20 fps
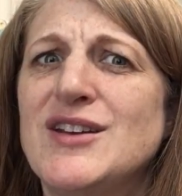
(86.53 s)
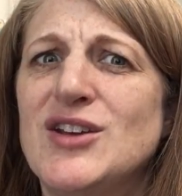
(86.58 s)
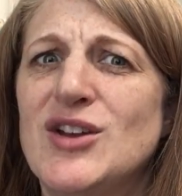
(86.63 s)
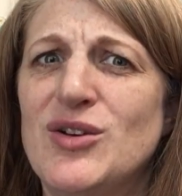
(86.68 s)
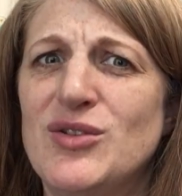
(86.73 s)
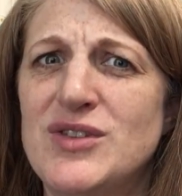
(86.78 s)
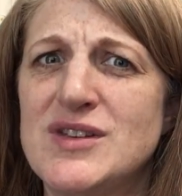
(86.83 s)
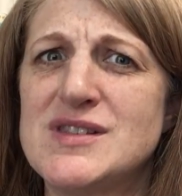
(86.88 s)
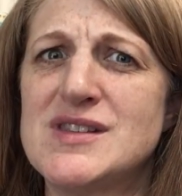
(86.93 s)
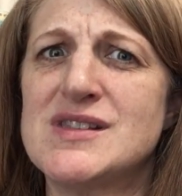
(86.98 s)

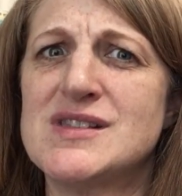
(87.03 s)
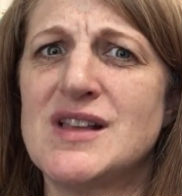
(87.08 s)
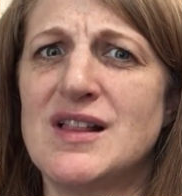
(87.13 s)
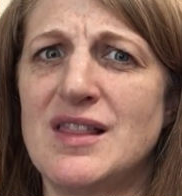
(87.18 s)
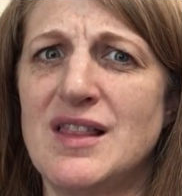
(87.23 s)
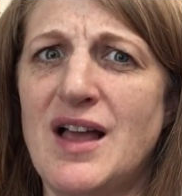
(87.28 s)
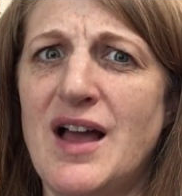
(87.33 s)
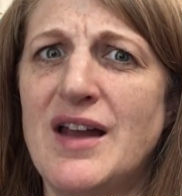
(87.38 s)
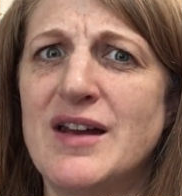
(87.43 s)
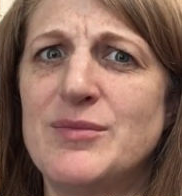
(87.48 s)
know this is a
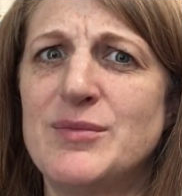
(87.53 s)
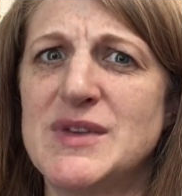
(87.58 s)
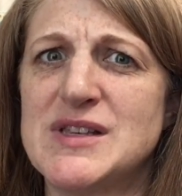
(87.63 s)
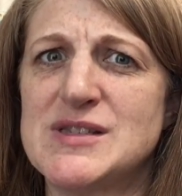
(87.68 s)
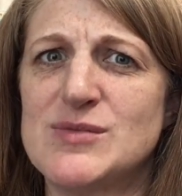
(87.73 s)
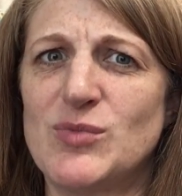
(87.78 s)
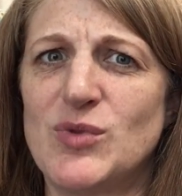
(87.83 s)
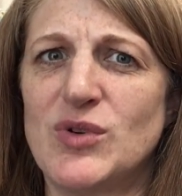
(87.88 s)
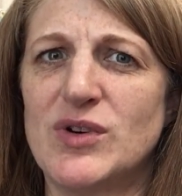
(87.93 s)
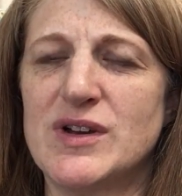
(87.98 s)
lot of Miss
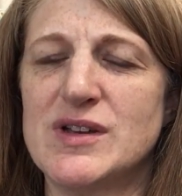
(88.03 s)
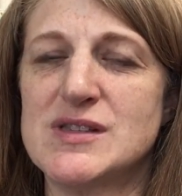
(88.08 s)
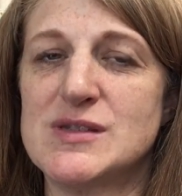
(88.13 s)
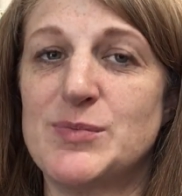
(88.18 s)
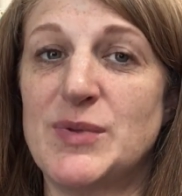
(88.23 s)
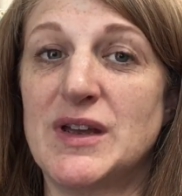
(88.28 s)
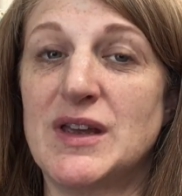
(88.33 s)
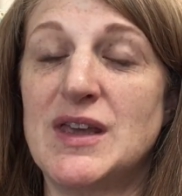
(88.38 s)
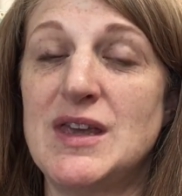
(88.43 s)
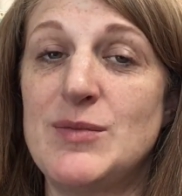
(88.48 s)
Morris,
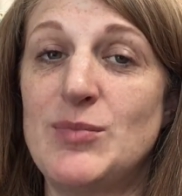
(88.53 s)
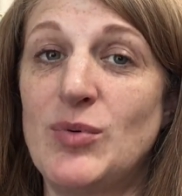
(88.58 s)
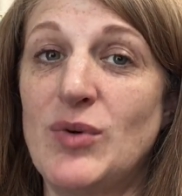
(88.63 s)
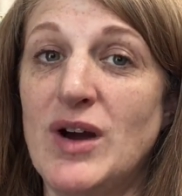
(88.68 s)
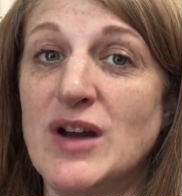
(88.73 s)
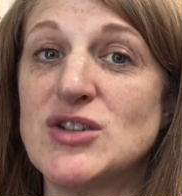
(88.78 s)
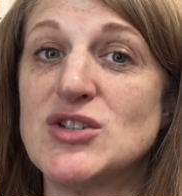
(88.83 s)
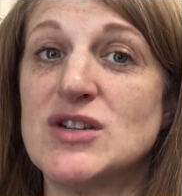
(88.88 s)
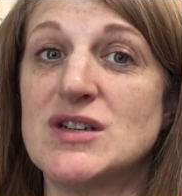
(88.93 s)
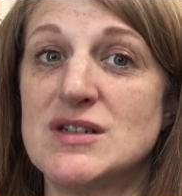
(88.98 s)
but keep
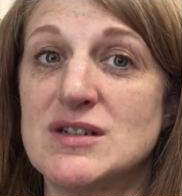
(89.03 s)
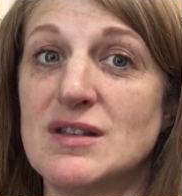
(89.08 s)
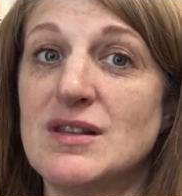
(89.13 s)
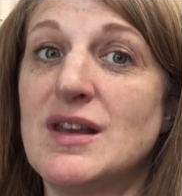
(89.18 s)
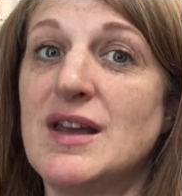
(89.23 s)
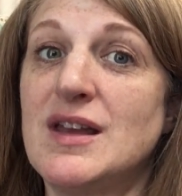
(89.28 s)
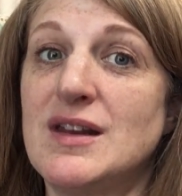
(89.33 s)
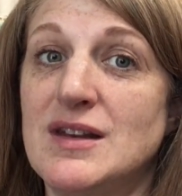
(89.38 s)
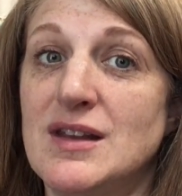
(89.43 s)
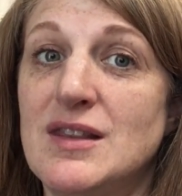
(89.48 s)
watching till the
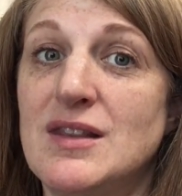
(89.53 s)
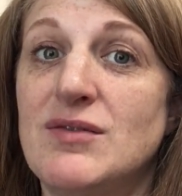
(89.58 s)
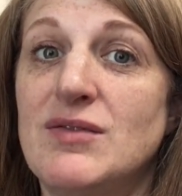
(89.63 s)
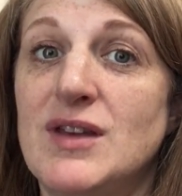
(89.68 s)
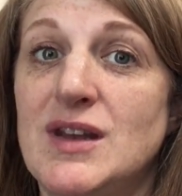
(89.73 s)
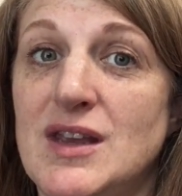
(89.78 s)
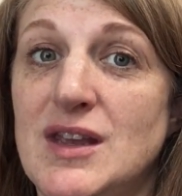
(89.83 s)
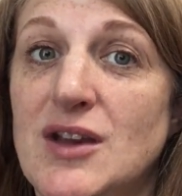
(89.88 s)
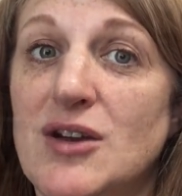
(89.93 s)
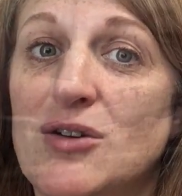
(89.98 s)
end of the
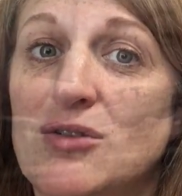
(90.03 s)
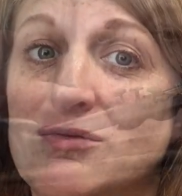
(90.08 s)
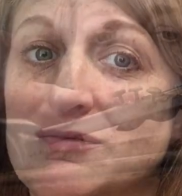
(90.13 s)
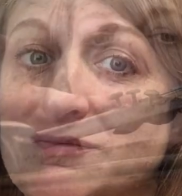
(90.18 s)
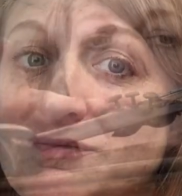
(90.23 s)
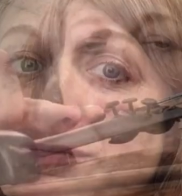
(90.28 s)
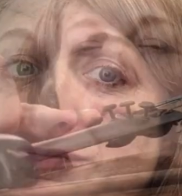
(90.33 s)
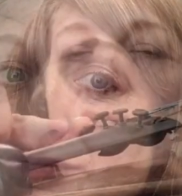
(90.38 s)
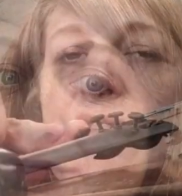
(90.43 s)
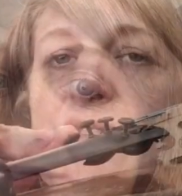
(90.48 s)
video.
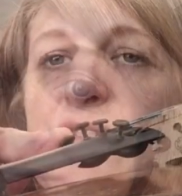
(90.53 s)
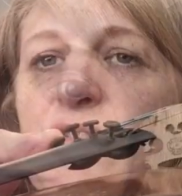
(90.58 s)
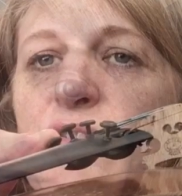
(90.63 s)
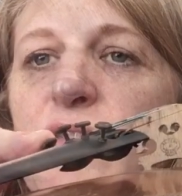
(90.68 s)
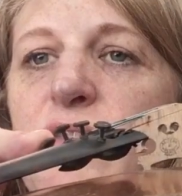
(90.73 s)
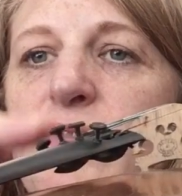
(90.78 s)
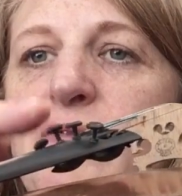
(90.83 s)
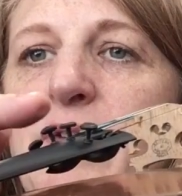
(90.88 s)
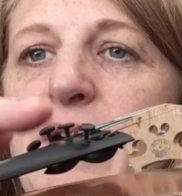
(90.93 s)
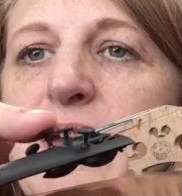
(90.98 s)
These are
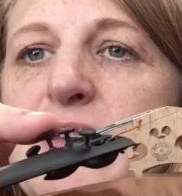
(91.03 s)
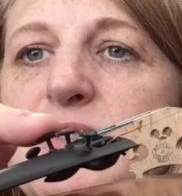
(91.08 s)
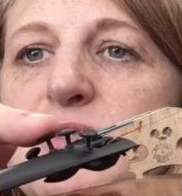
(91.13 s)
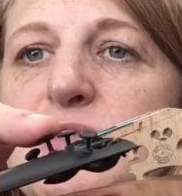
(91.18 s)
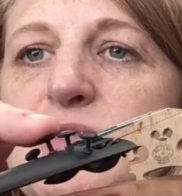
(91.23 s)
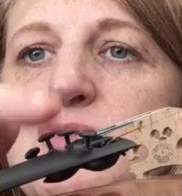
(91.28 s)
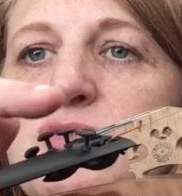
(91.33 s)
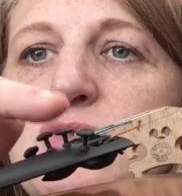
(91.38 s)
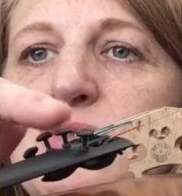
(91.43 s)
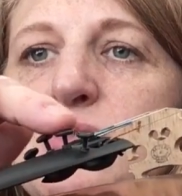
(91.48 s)
the fine
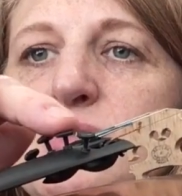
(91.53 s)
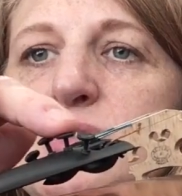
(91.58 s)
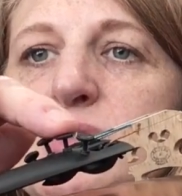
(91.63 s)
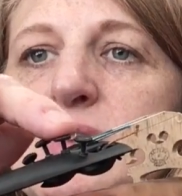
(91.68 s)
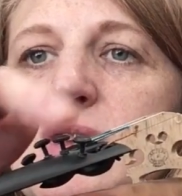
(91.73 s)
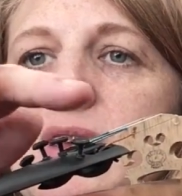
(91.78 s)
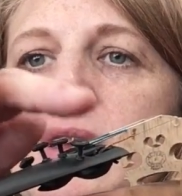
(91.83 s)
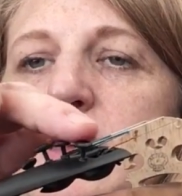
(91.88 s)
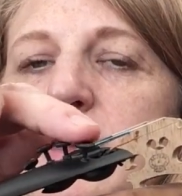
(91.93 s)
tuners.